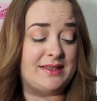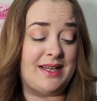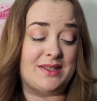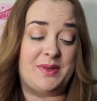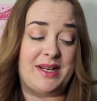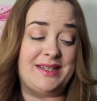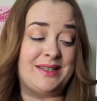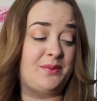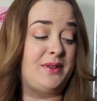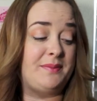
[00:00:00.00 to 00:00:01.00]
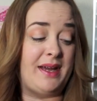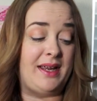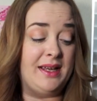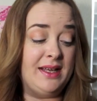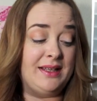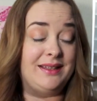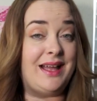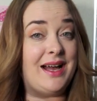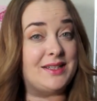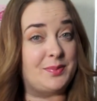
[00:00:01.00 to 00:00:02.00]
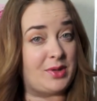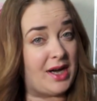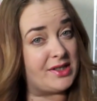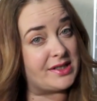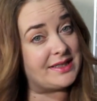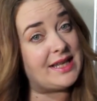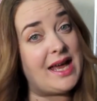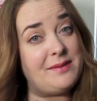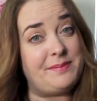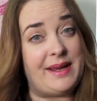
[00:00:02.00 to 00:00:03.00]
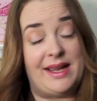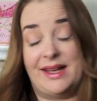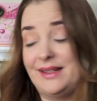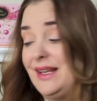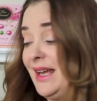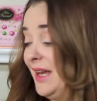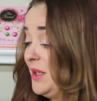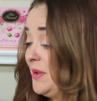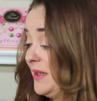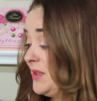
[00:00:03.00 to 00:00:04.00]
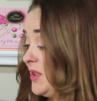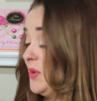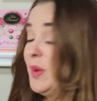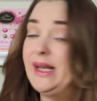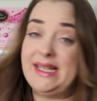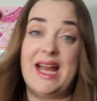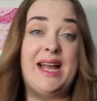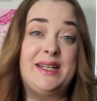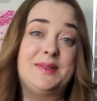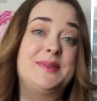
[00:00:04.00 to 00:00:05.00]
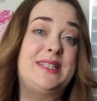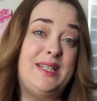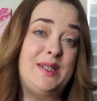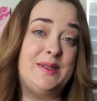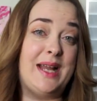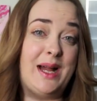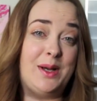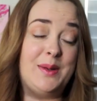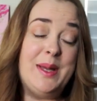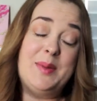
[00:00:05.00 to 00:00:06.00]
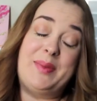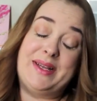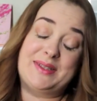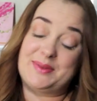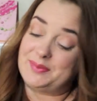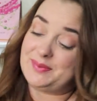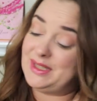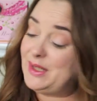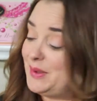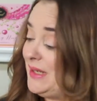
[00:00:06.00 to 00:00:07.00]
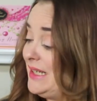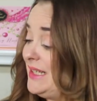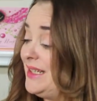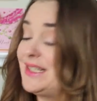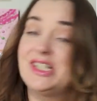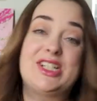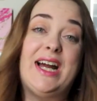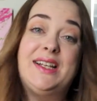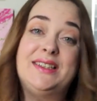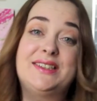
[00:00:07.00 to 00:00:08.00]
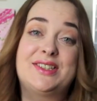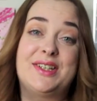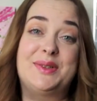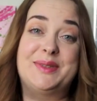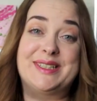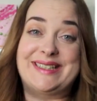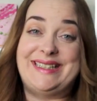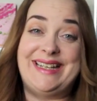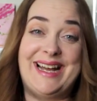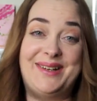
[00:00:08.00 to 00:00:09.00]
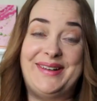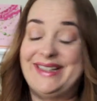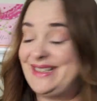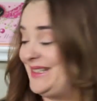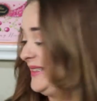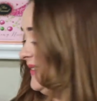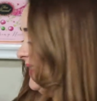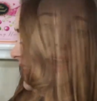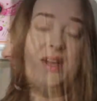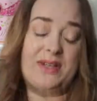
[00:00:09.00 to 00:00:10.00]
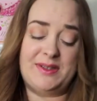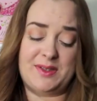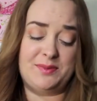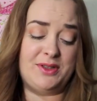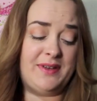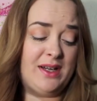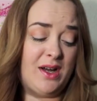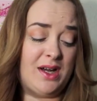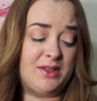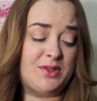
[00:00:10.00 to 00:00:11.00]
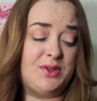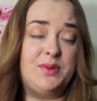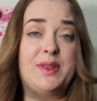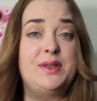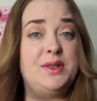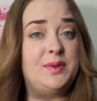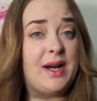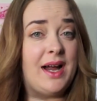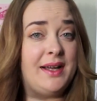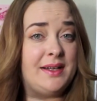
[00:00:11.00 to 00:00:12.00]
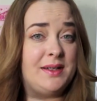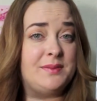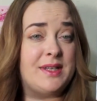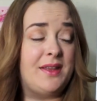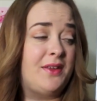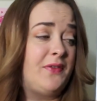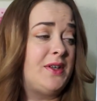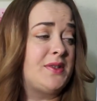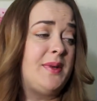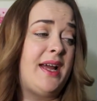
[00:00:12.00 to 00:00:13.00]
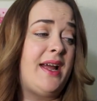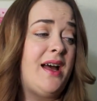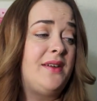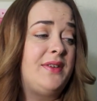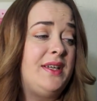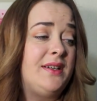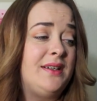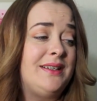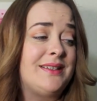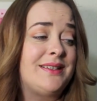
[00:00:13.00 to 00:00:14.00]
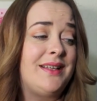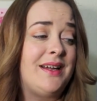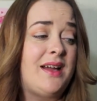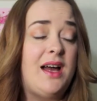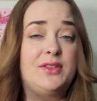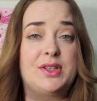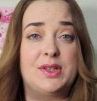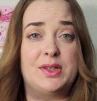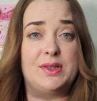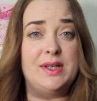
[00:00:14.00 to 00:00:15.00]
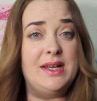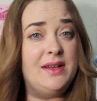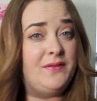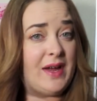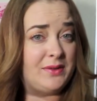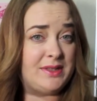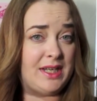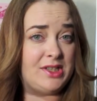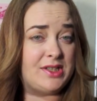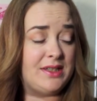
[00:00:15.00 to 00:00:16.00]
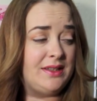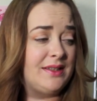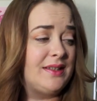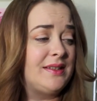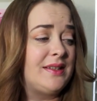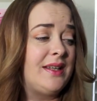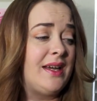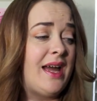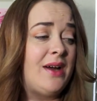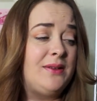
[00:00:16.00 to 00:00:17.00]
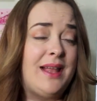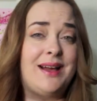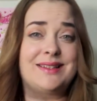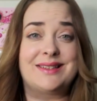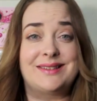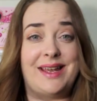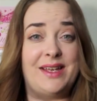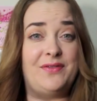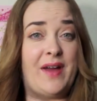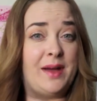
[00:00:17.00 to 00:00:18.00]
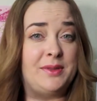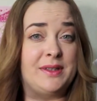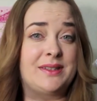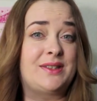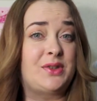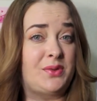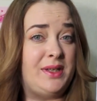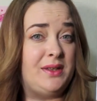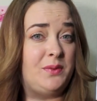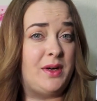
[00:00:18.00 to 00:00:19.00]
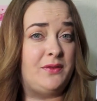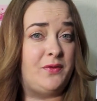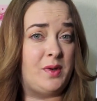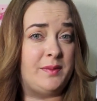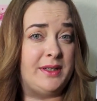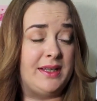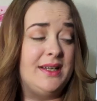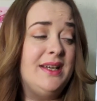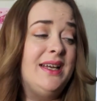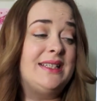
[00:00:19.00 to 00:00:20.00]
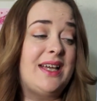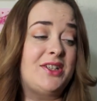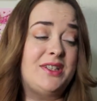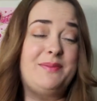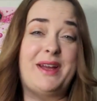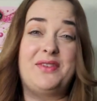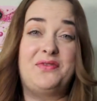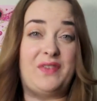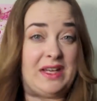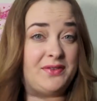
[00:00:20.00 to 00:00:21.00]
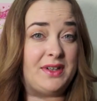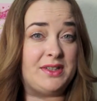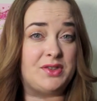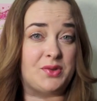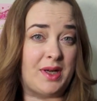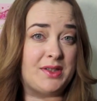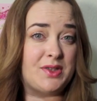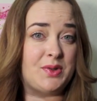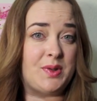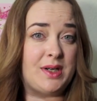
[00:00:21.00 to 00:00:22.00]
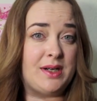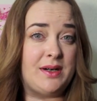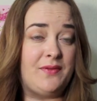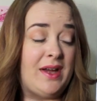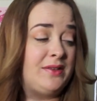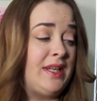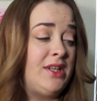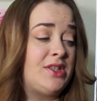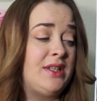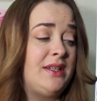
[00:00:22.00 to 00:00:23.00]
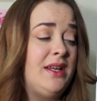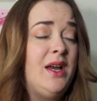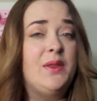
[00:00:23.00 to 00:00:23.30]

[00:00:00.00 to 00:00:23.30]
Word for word: That's what I did with my last Project 10 pan. I know there's 20 items here now, but you know, it is a challenge, so we'll see how I do. Okay, so moving on to the newer items. The first one I have here is the CoverGirl foundation. This is the Outlast Stay Fabulous 3-in-1 formula. It's actually my favorite drugstore foundation.